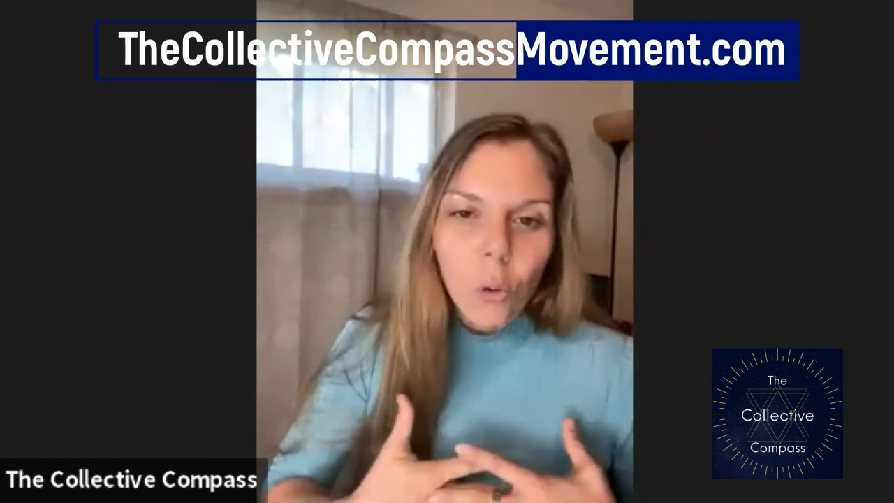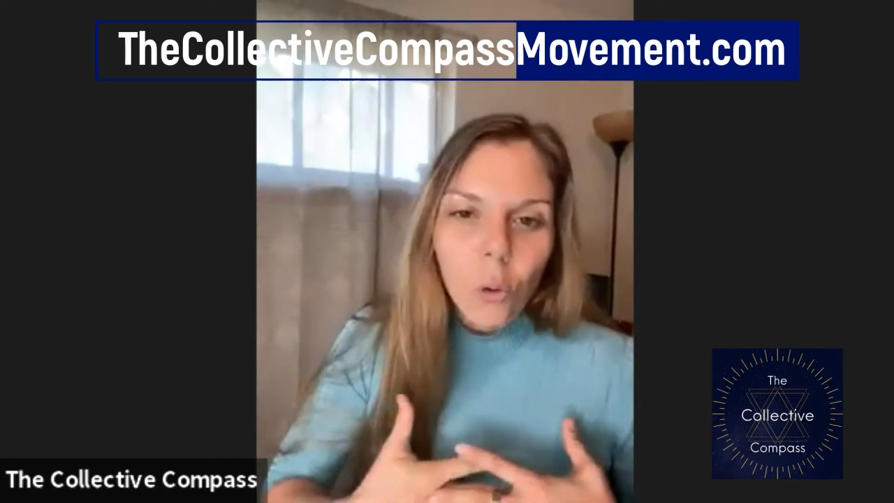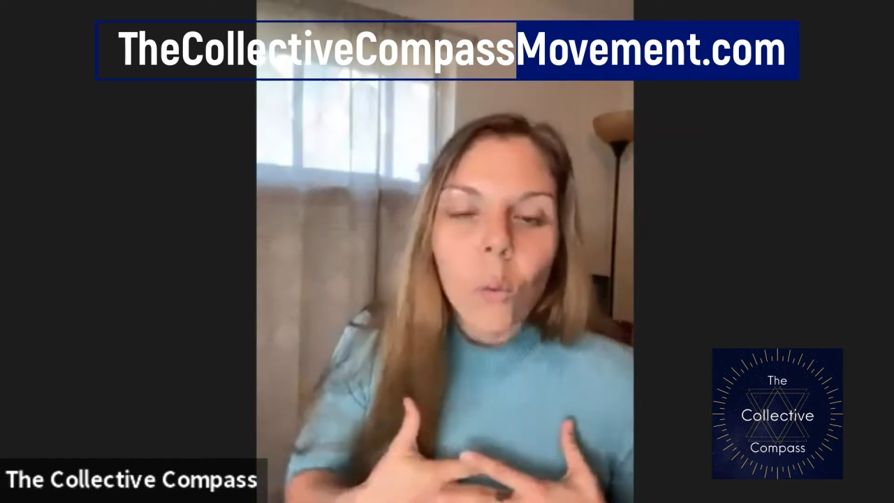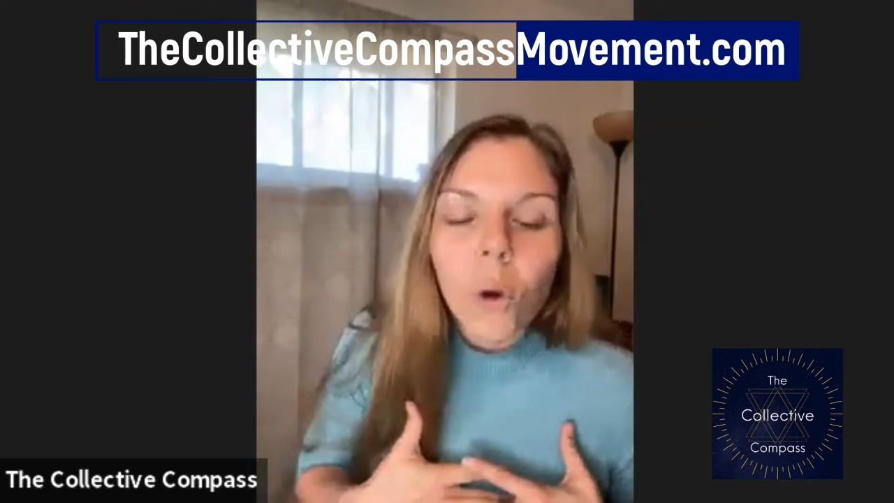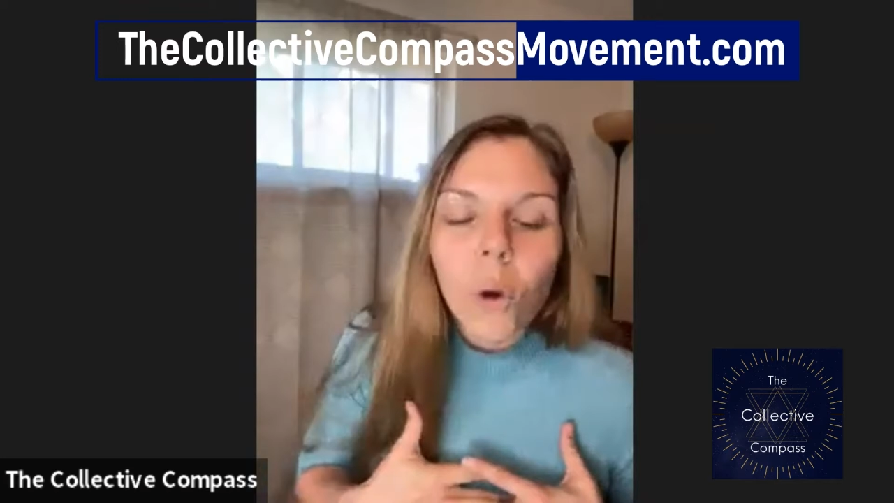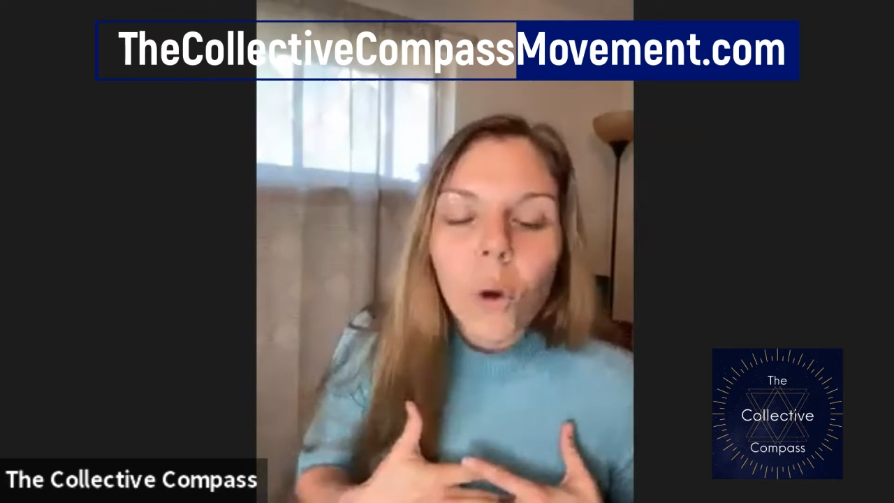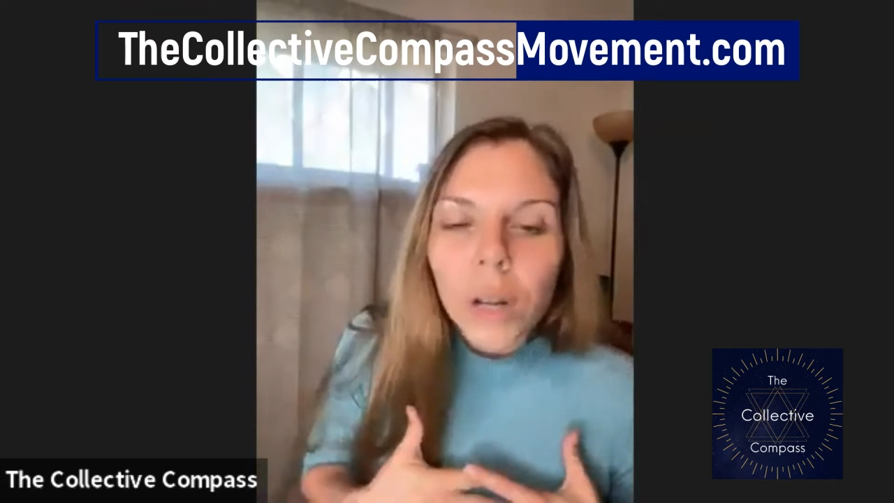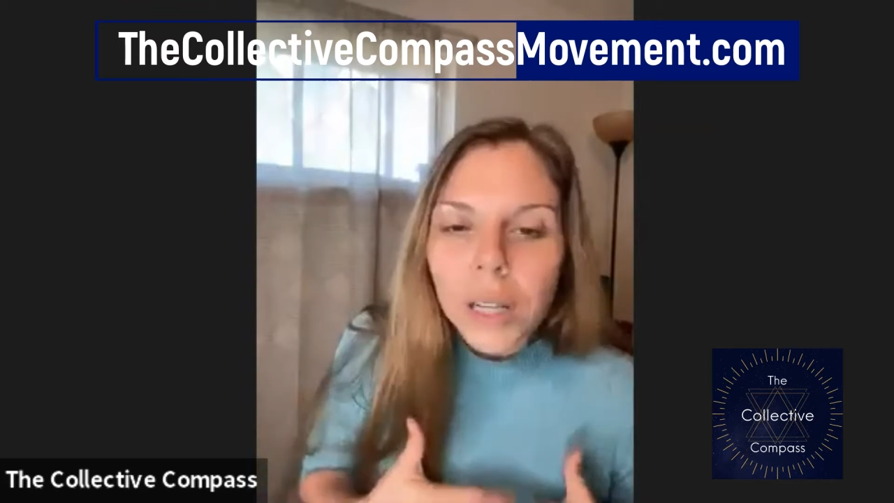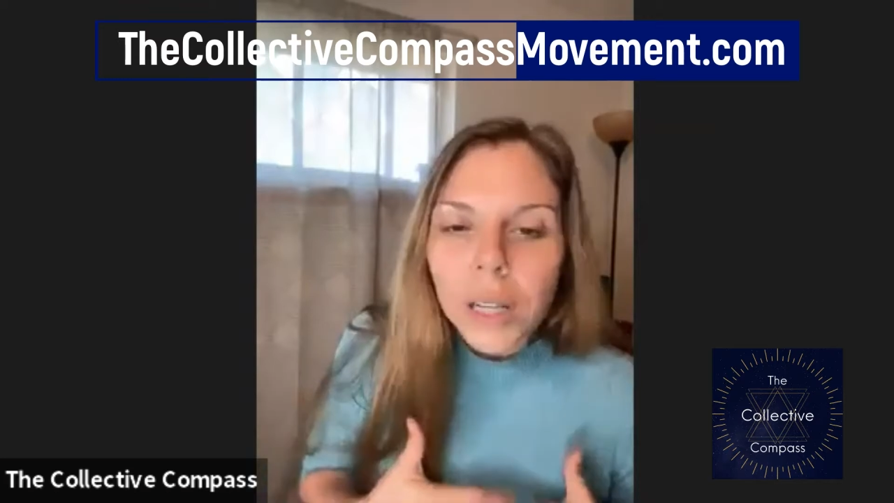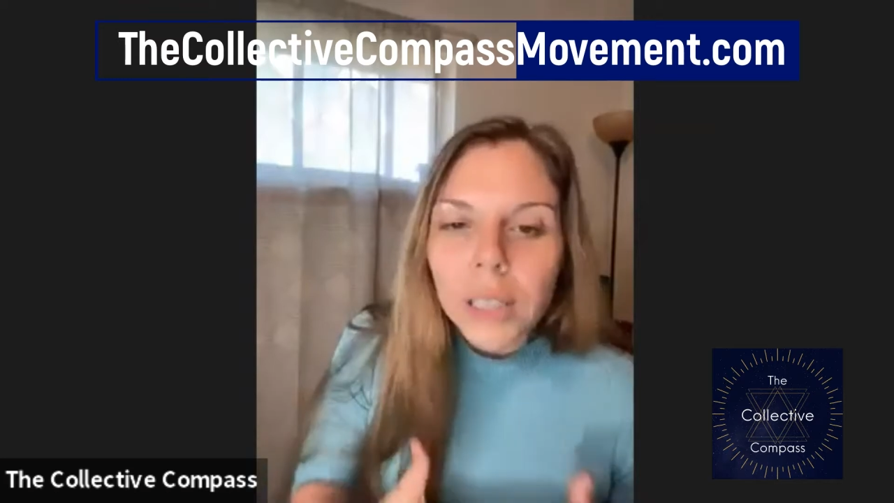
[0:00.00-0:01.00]

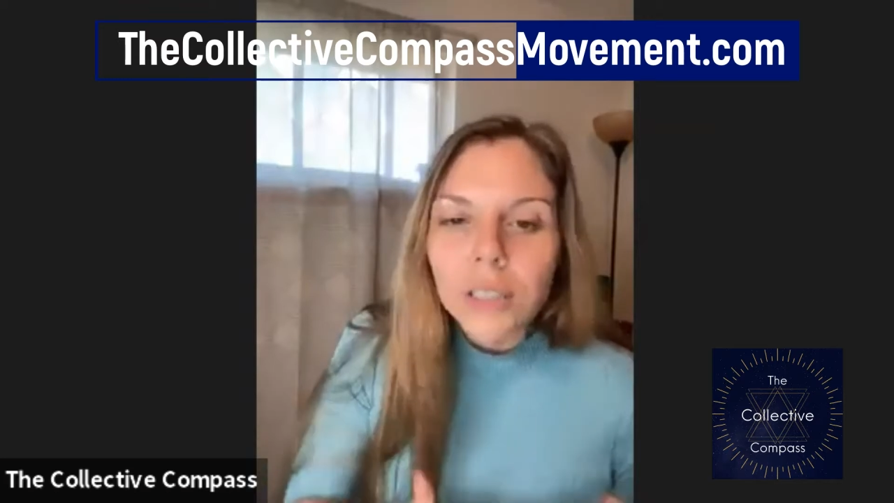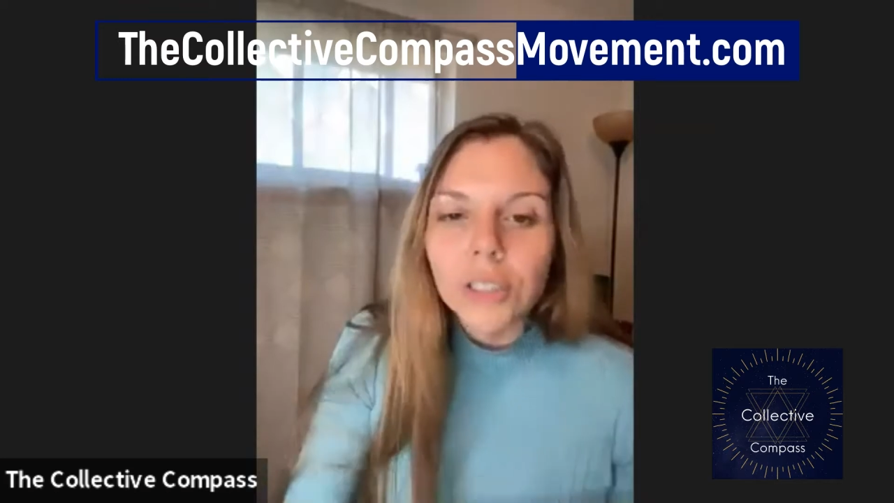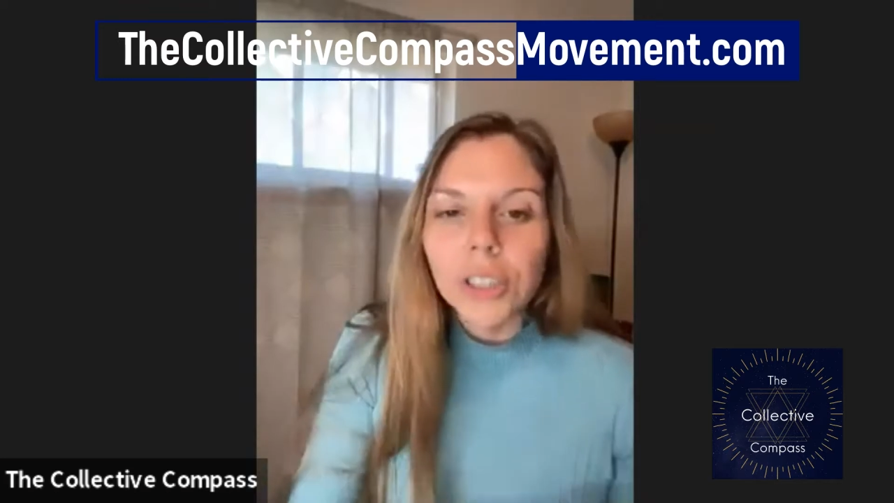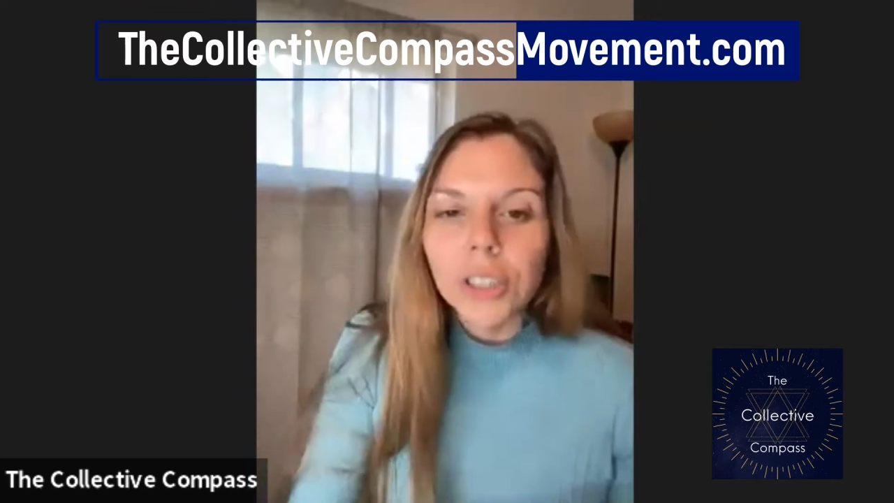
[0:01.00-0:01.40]
wanting to,